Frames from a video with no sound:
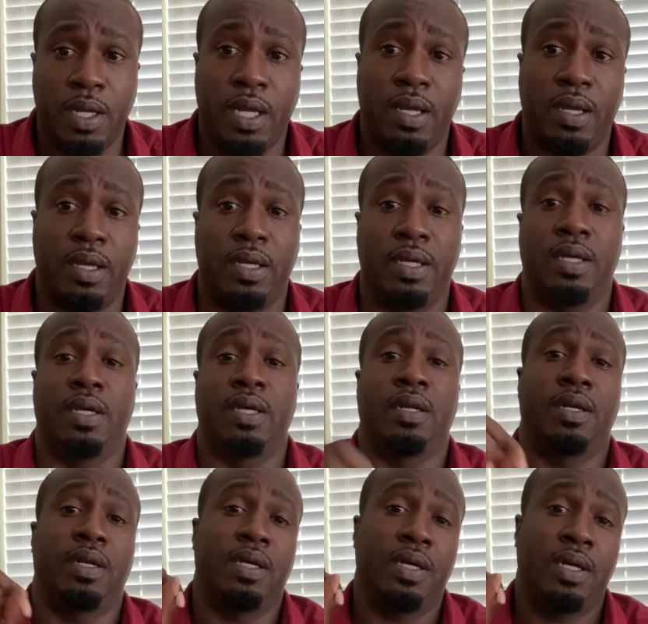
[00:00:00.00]

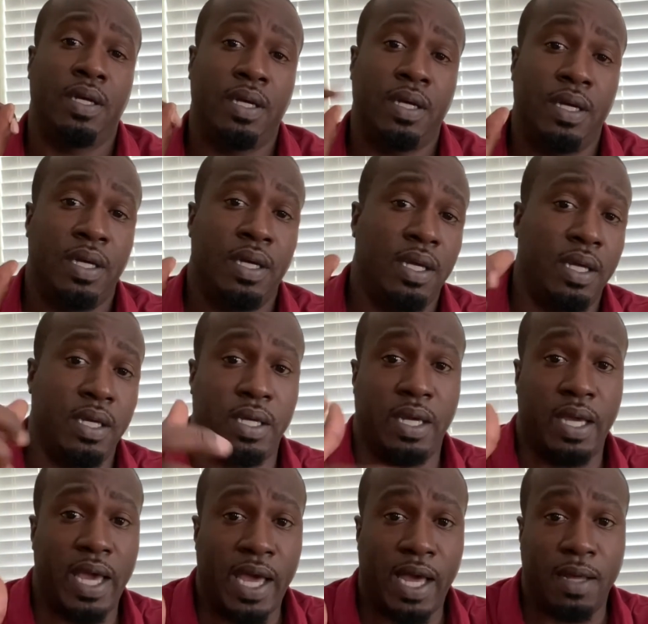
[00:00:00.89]
And
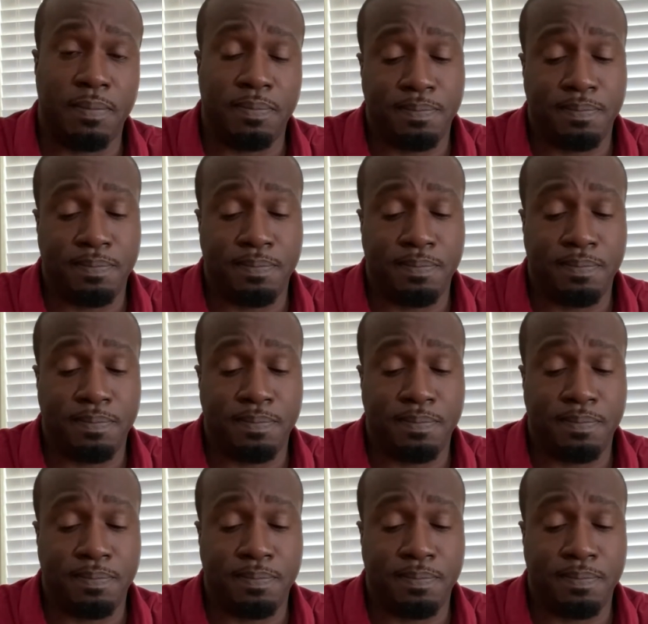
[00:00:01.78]
yeah,